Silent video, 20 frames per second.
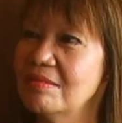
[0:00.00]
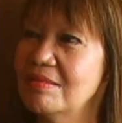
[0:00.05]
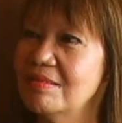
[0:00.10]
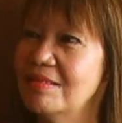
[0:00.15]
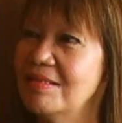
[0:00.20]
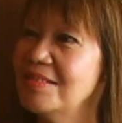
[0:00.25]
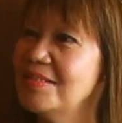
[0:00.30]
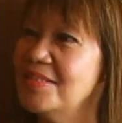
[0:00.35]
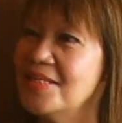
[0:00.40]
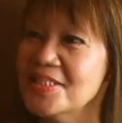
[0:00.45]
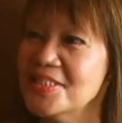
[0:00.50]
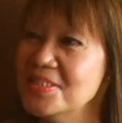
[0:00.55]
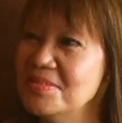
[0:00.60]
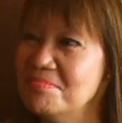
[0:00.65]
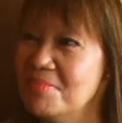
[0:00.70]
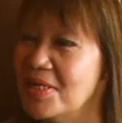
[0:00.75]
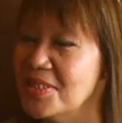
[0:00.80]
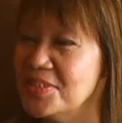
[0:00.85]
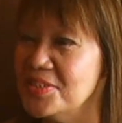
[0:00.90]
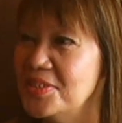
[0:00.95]
it doesn't
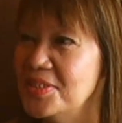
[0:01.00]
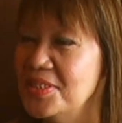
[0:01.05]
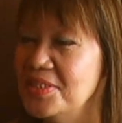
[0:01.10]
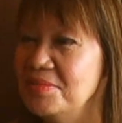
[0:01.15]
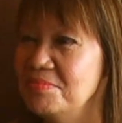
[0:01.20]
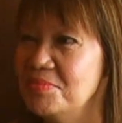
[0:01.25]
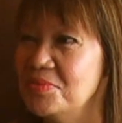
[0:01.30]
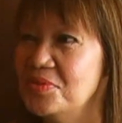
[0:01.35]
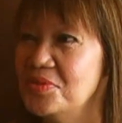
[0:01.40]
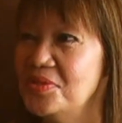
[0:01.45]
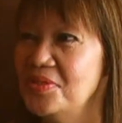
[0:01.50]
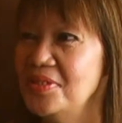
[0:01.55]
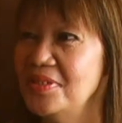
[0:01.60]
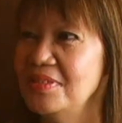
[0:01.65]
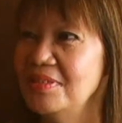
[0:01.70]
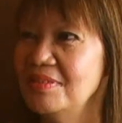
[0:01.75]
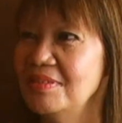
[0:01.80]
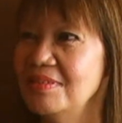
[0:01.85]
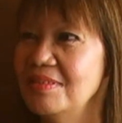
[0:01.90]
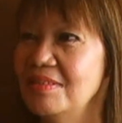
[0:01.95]
matter anymore,
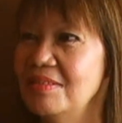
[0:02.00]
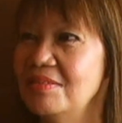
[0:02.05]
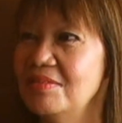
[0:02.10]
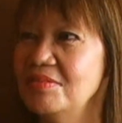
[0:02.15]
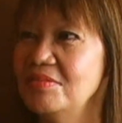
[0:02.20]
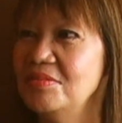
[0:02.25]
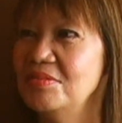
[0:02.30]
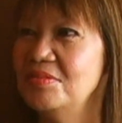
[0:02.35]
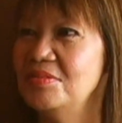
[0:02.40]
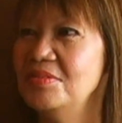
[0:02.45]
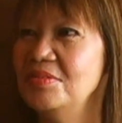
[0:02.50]
you know.